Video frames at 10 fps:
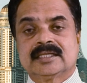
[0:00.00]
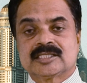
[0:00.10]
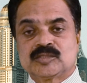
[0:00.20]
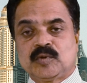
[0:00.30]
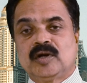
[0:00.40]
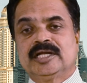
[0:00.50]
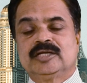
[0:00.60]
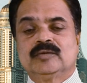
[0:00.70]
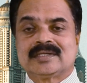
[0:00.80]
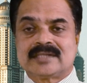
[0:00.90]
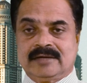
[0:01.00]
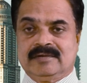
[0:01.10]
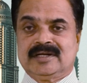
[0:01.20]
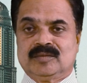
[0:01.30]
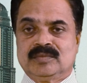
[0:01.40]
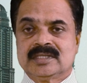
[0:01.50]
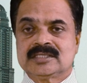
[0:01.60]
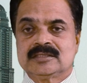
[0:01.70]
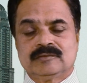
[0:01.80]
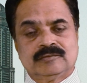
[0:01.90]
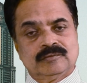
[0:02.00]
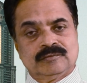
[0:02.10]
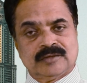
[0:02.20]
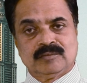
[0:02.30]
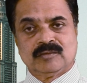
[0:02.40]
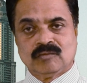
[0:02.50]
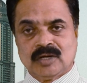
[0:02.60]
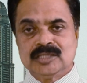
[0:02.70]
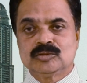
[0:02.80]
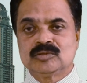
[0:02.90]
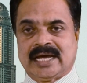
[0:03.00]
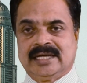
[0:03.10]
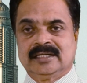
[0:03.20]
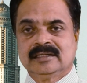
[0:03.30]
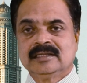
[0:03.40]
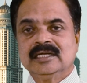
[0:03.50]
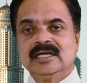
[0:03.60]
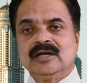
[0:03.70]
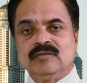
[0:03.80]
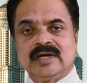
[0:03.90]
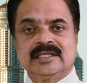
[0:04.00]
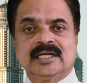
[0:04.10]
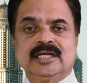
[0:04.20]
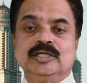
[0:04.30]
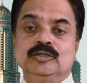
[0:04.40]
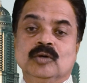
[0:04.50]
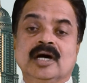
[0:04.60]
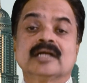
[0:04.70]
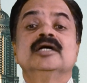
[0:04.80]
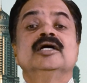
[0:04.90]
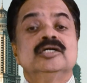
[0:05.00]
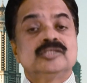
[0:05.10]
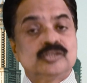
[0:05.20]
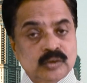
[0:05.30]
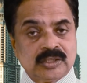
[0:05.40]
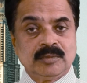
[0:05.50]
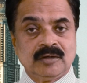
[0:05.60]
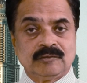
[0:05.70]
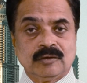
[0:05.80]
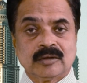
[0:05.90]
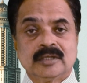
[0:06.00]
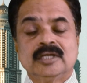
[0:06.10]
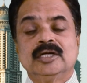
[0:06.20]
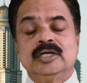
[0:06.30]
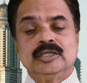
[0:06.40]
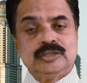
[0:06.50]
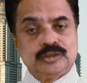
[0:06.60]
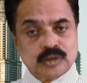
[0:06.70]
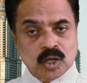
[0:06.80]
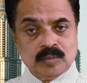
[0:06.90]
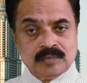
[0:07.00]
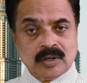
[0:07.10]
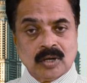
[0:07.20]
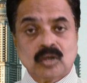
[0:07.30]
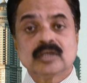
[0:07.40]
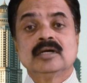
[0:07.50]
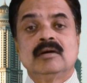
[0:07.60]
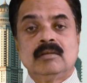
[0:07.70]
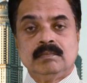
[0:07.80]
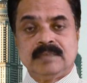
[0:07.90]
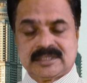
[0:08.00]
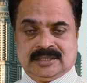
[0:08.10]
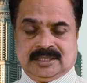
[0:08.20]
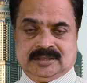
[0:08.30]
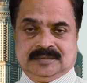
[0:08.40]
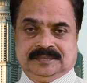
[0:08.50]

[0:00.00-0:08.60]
corresponding your driver numbers from 1 to 9 whether you are suitable for job or business.